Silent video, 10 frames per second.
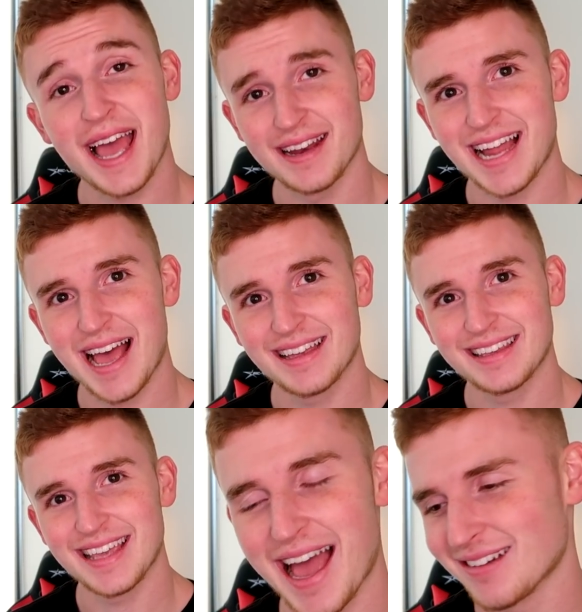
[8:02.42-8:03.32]
dead. Nah,
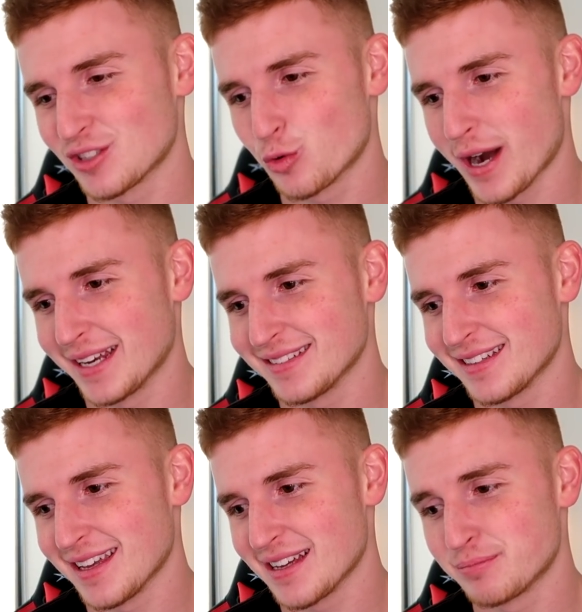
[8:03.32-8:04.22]
yeah, great.
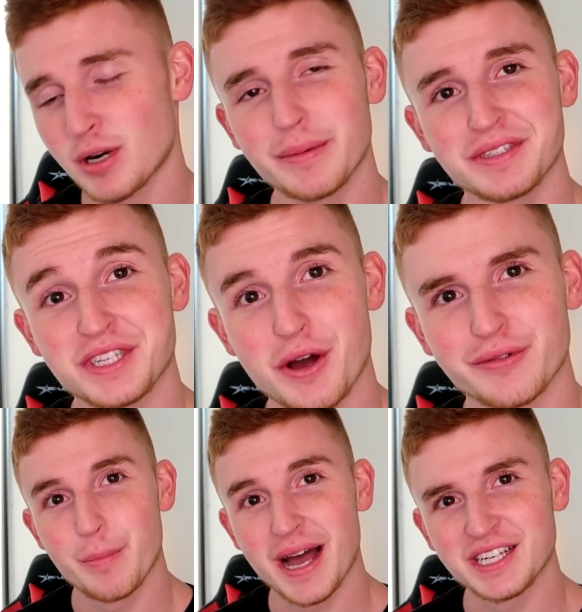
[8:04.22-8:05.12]
Yeah, probably
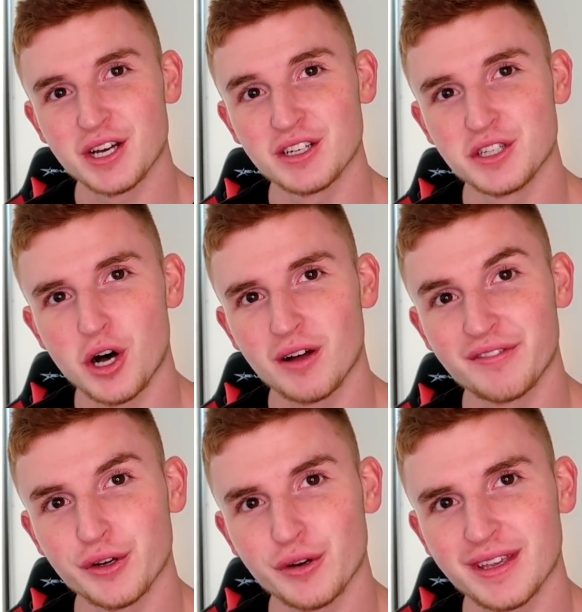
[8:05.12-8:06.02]
don't buy a doll
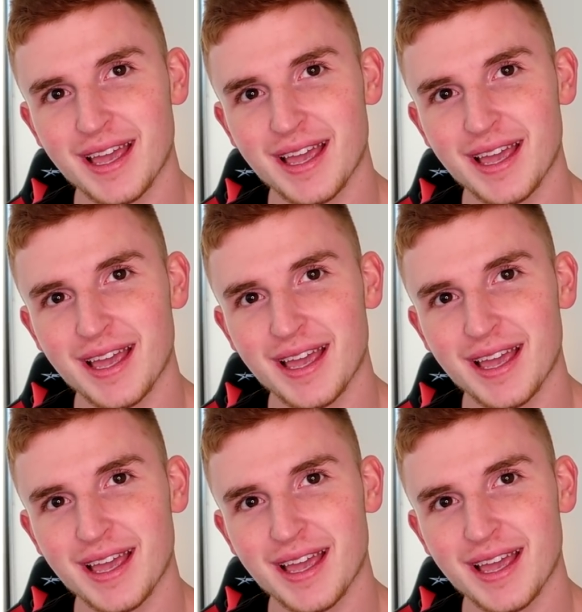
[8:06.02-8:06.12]
for your